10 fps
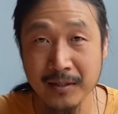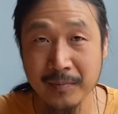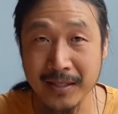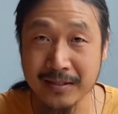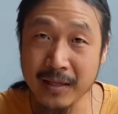
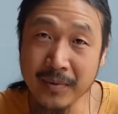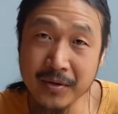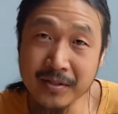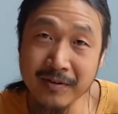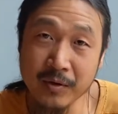But somehow
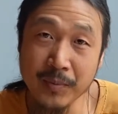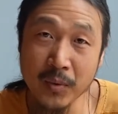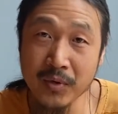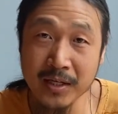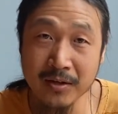it's very
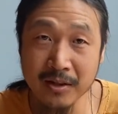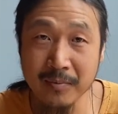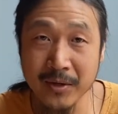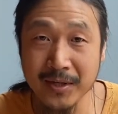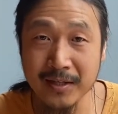popular in North
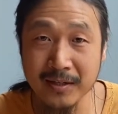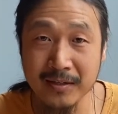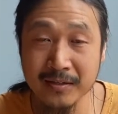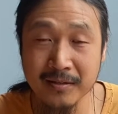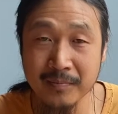America,
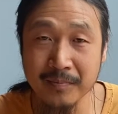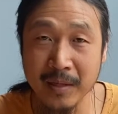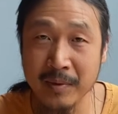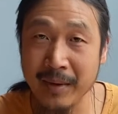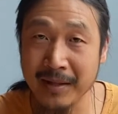
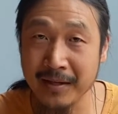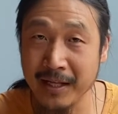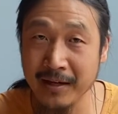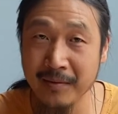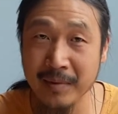maybe by the
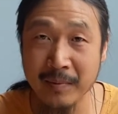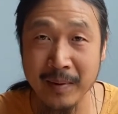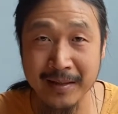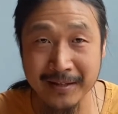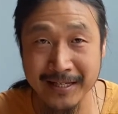name, maybe
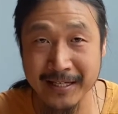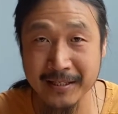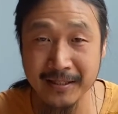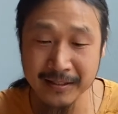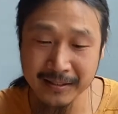by the taste.